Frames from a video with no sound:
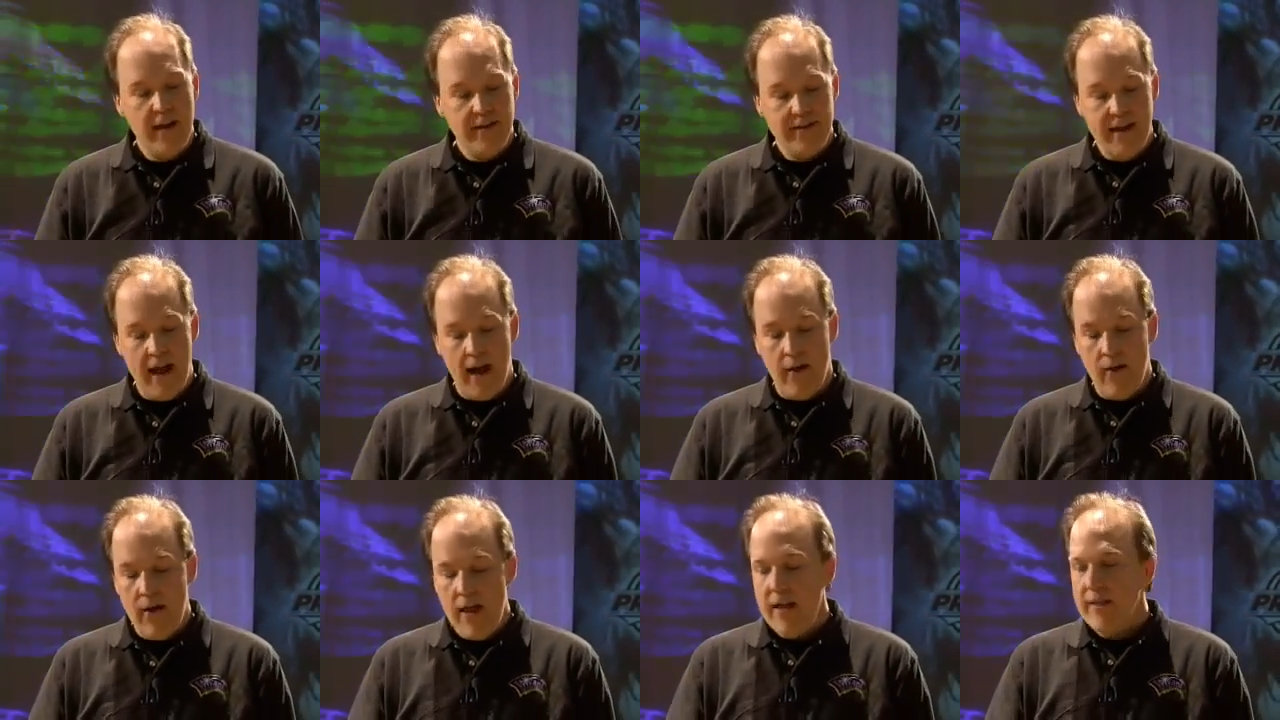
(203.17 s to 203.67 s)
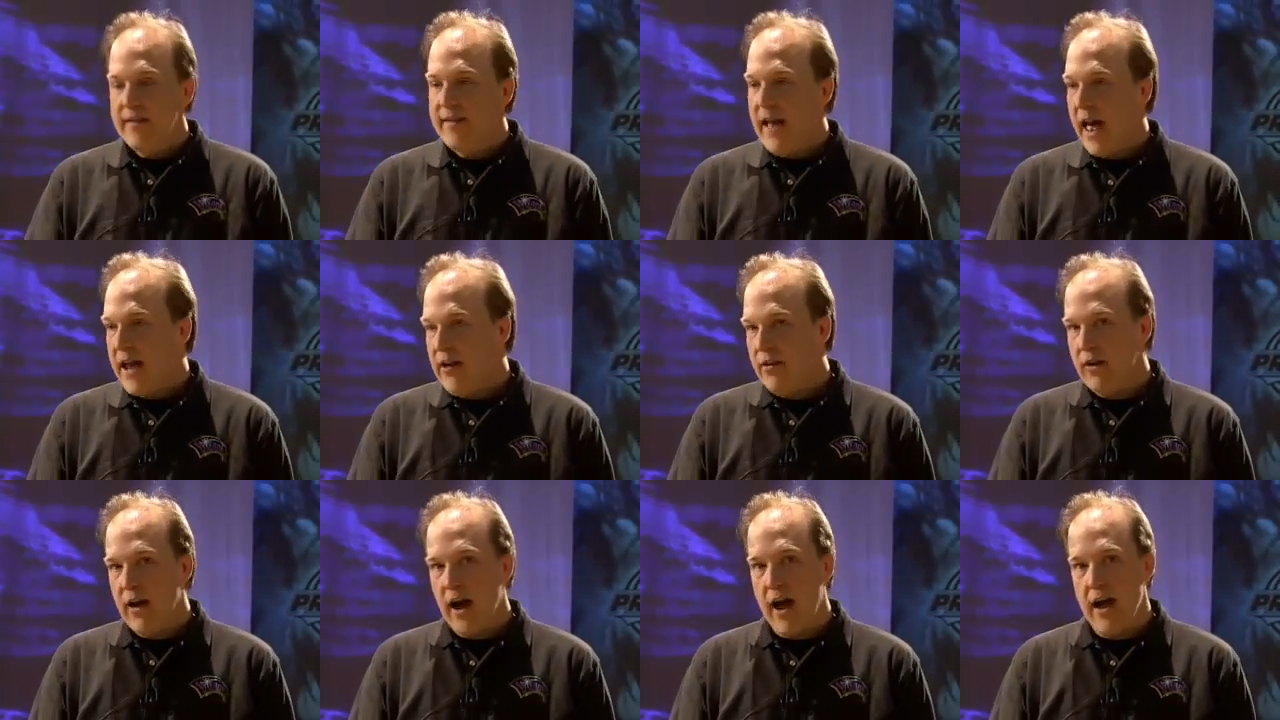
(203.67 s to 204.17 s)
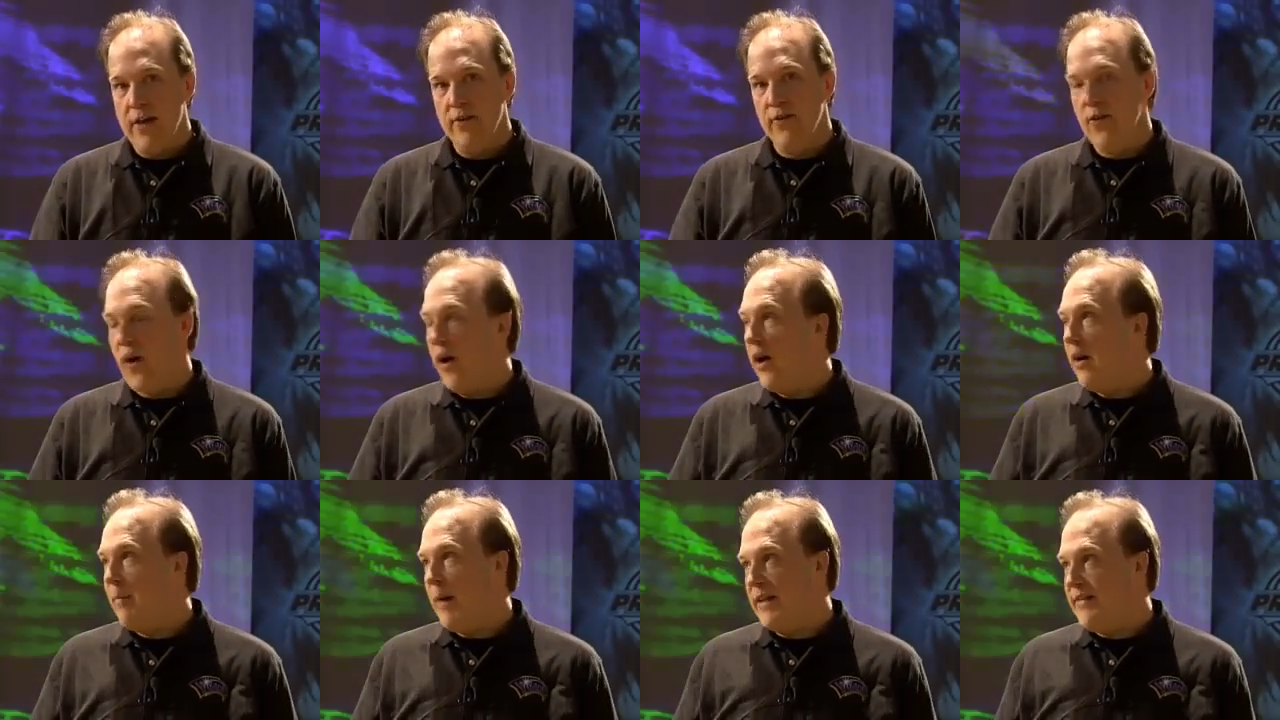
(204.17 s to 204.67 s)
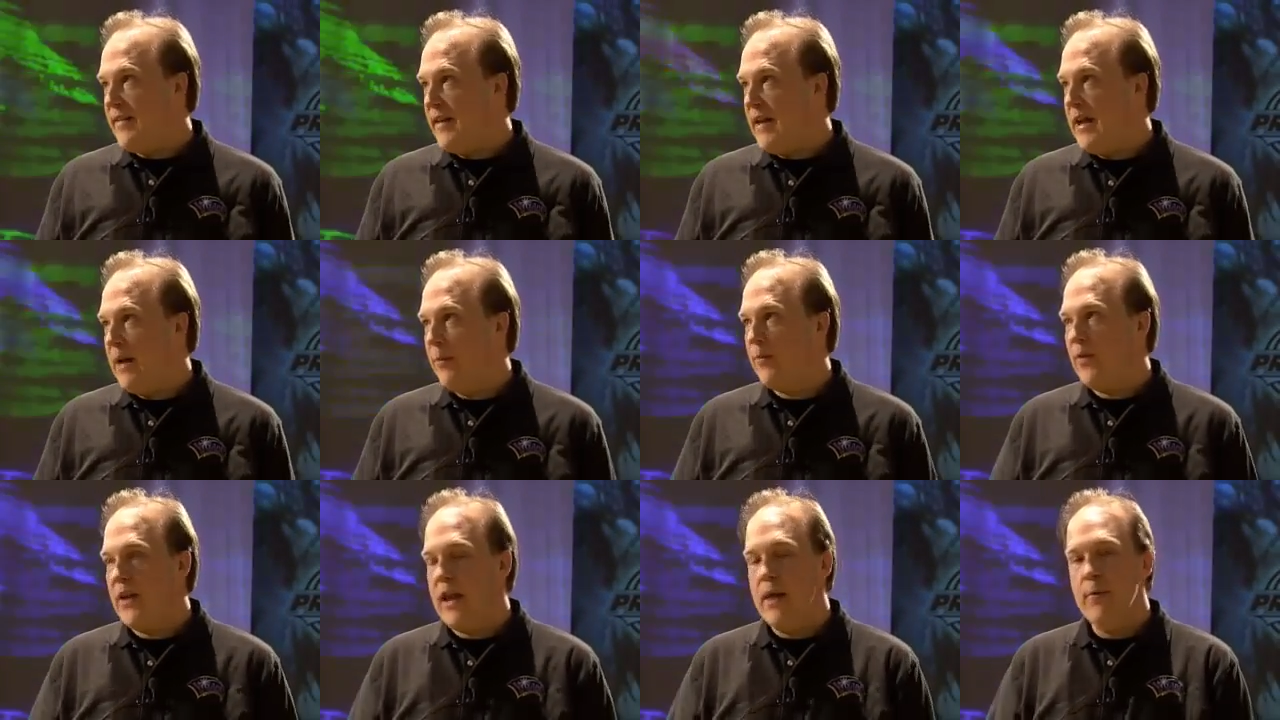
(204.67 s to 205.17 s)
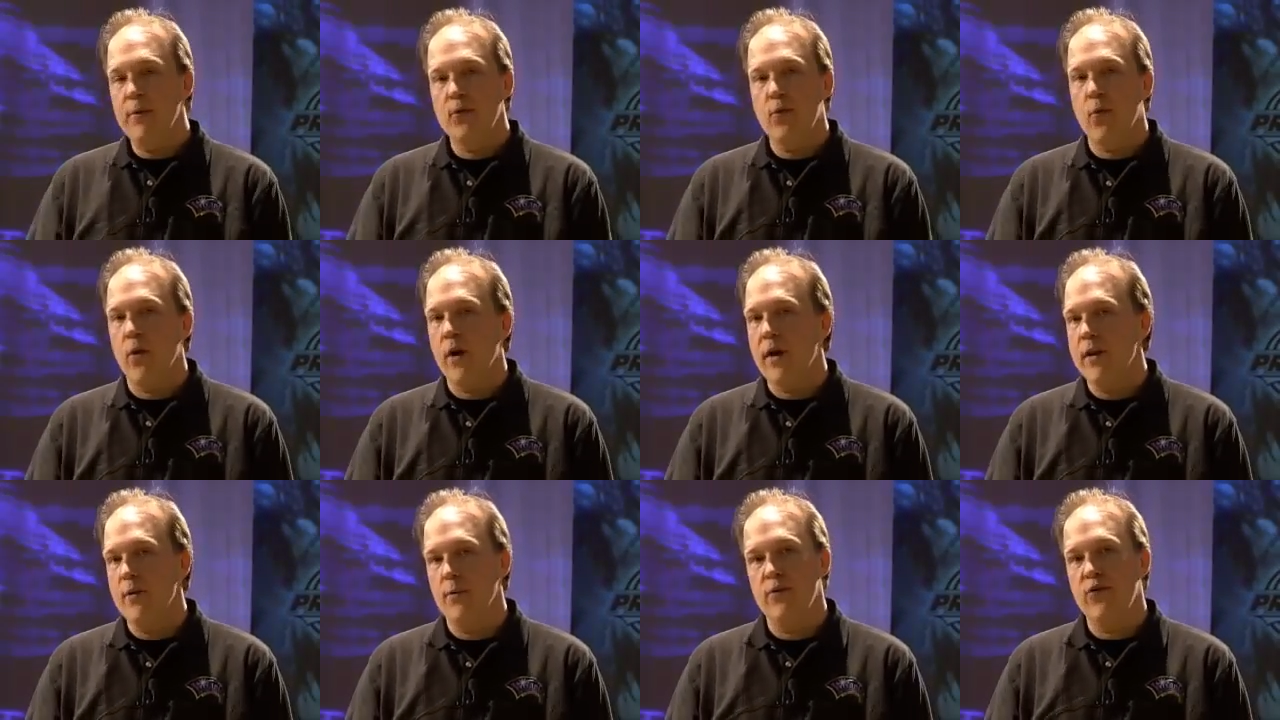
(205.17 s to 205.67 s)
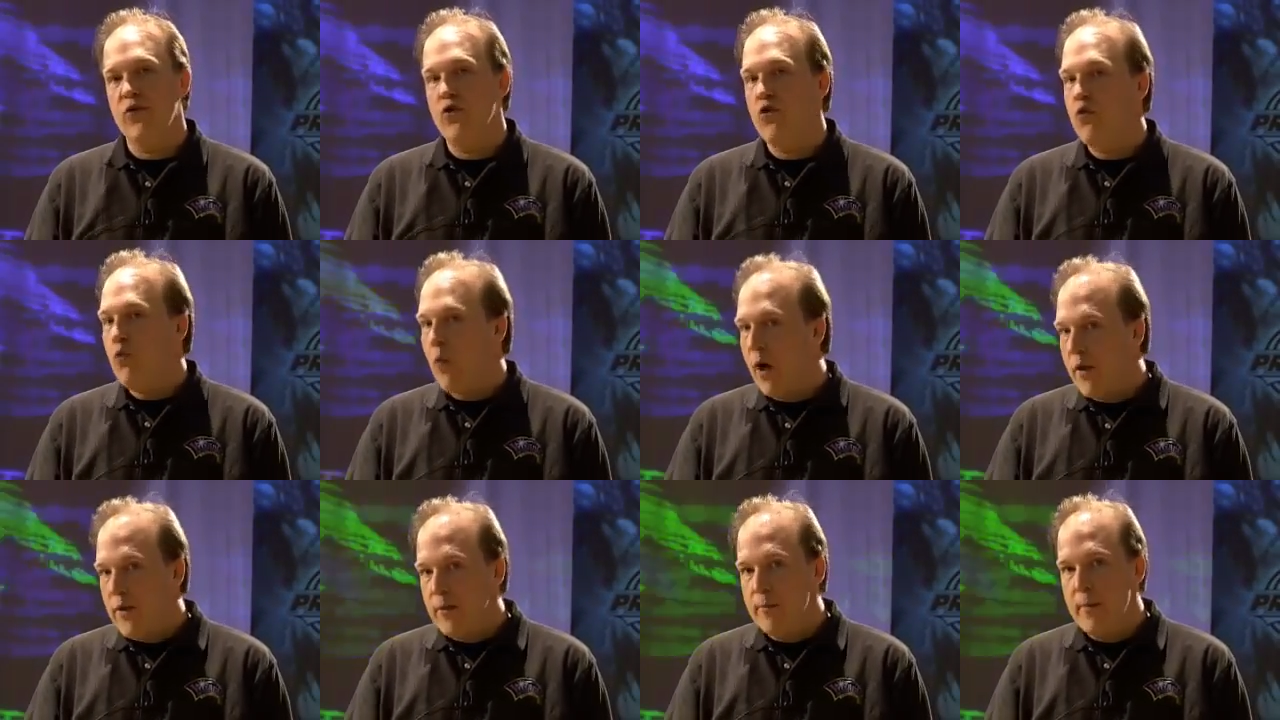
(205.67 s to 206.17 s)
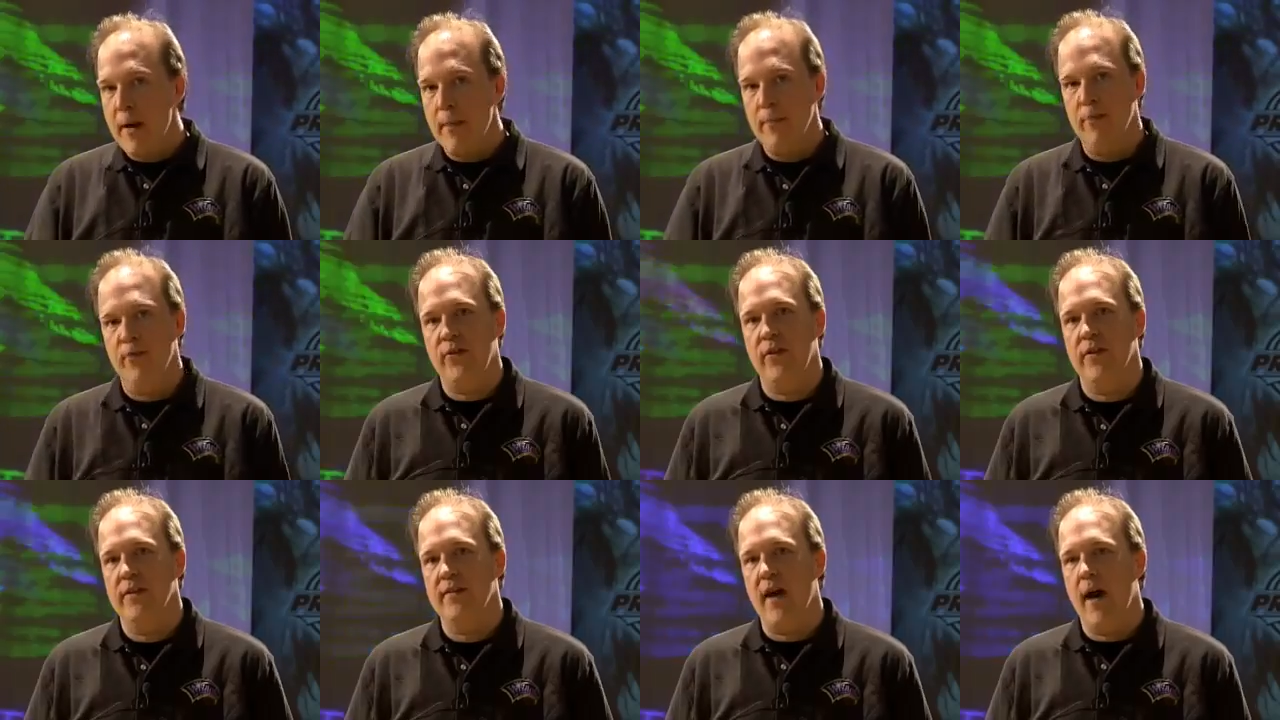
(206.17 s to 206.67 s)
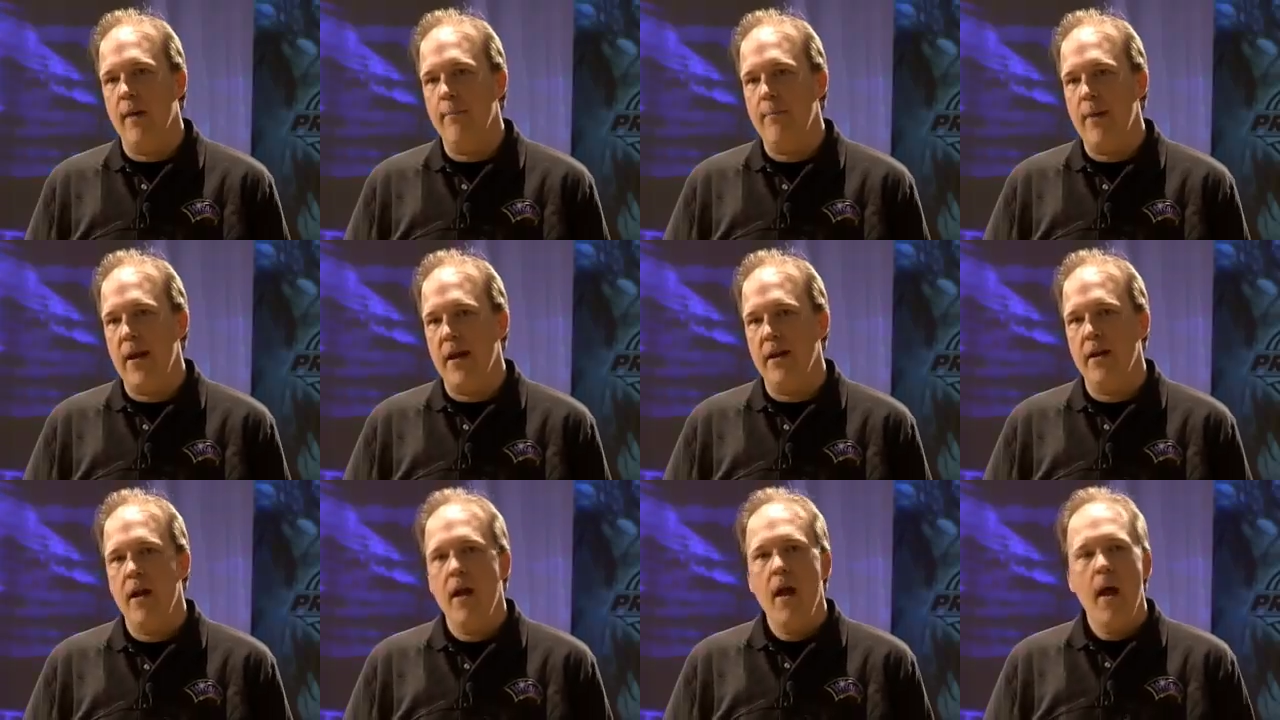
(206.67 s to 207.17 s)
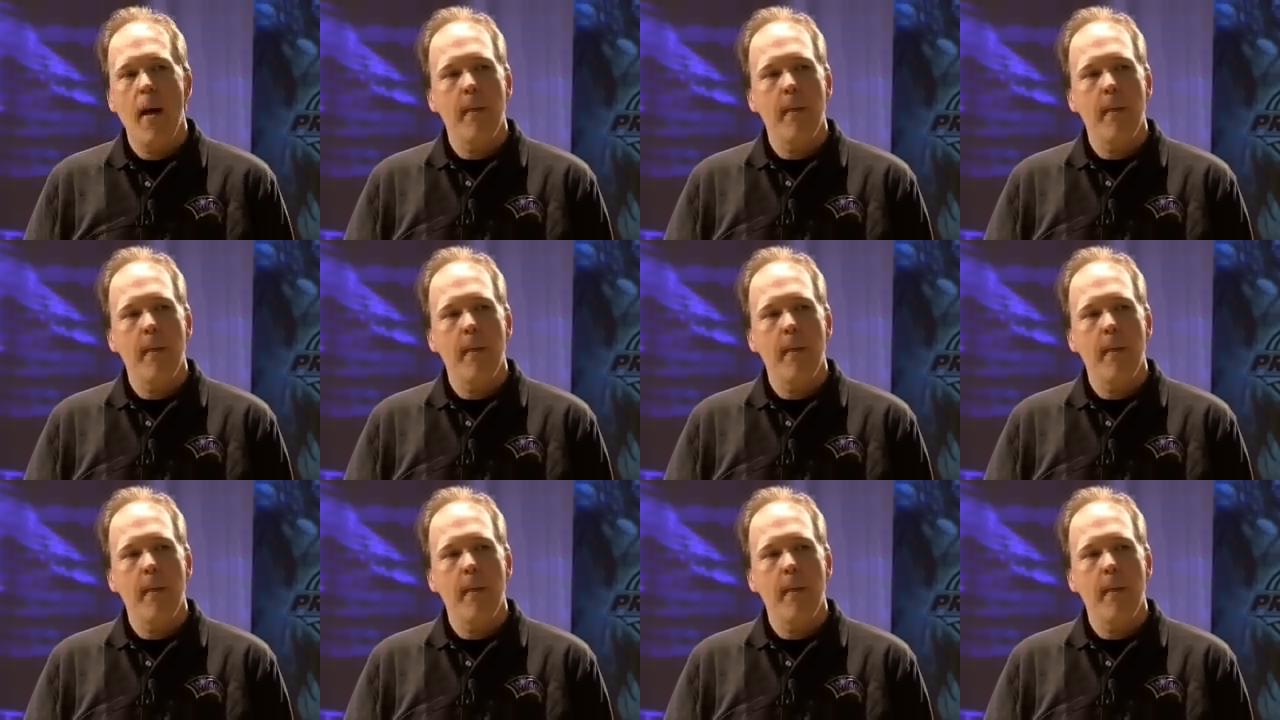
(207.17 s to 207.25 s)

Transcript: Now, Zadokai, you're talking about teams, he was working with 2 other members of the top 8,